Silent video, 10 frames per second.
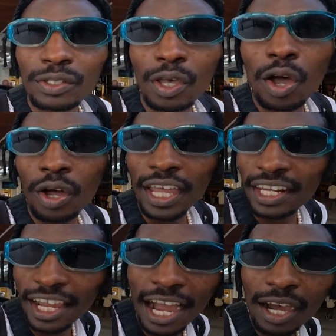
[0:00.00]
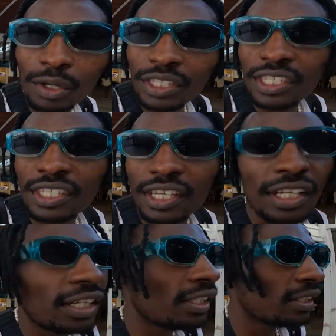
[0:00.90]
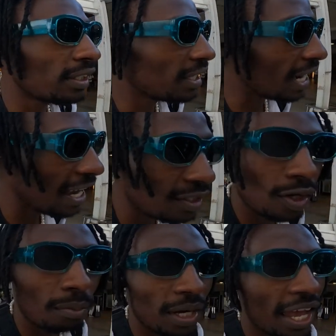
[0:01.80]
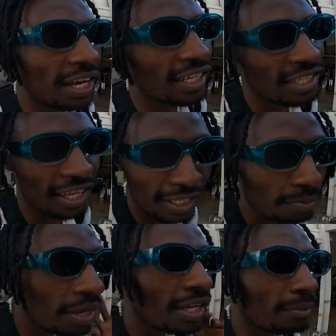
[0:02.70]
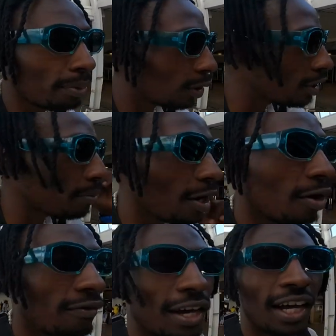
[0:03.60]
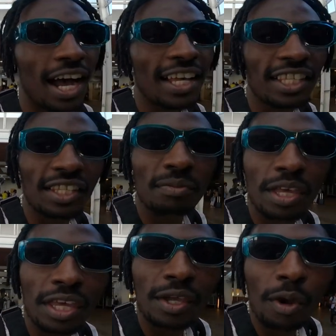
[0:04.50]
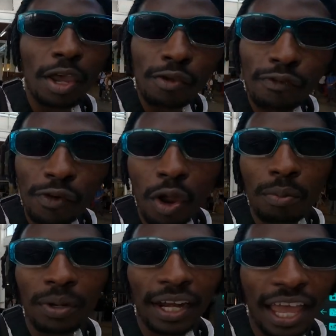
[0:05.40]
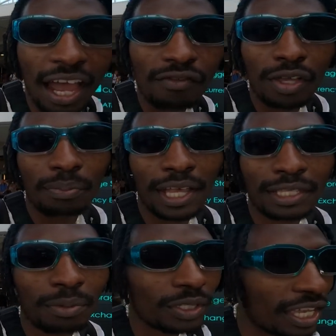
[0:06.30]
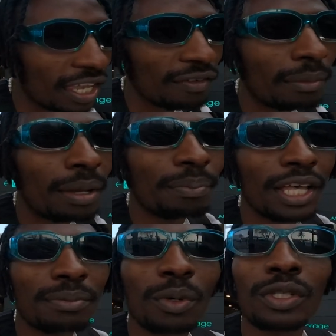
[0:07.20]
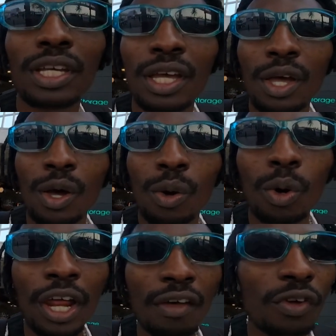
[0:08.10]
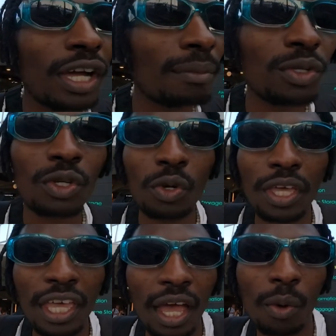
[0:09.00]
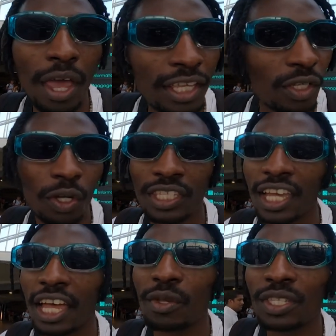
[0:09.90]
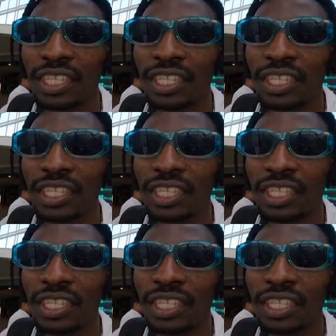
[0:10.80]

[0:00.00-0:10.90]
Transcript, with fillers: so getting out the custom lady sees me pulls me over asks me where you from can i have your passport i give her my passport what have you come to do here which hotel are you